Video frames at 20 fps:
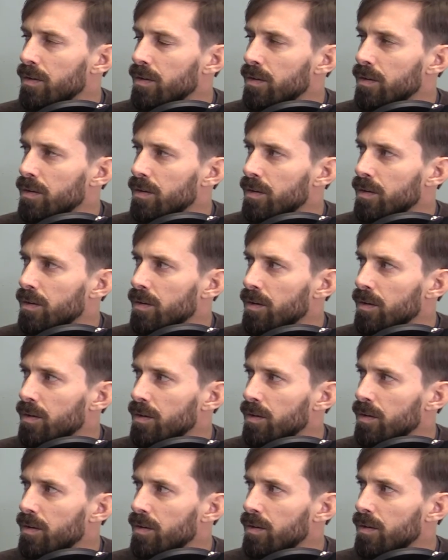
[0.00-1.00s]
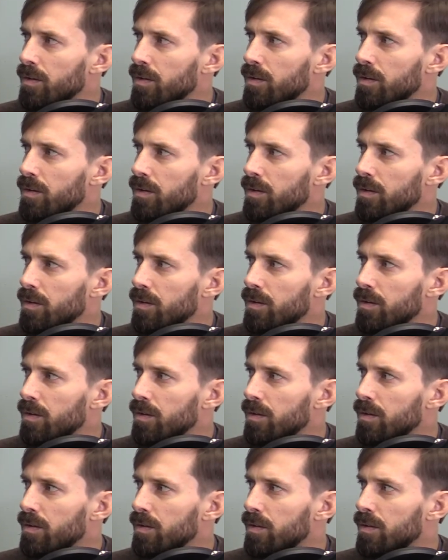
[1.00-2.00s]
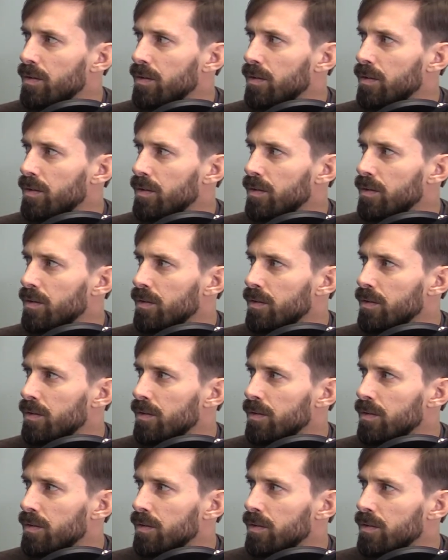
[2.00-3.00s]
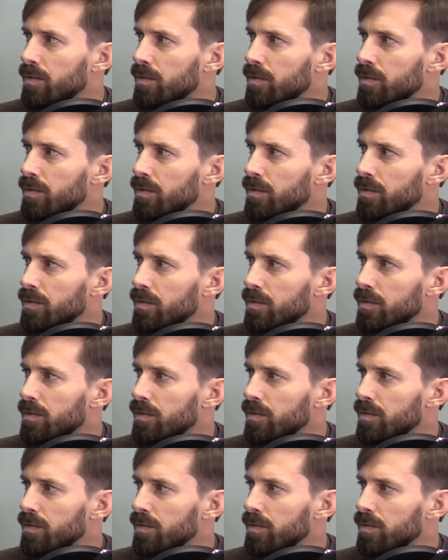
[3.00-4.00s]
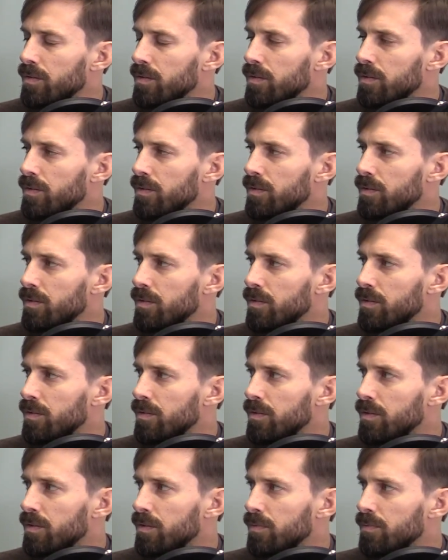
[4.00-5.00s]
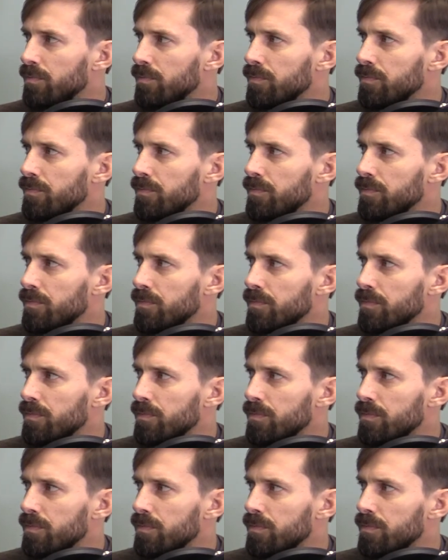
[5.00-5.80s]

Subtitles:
(not speaking)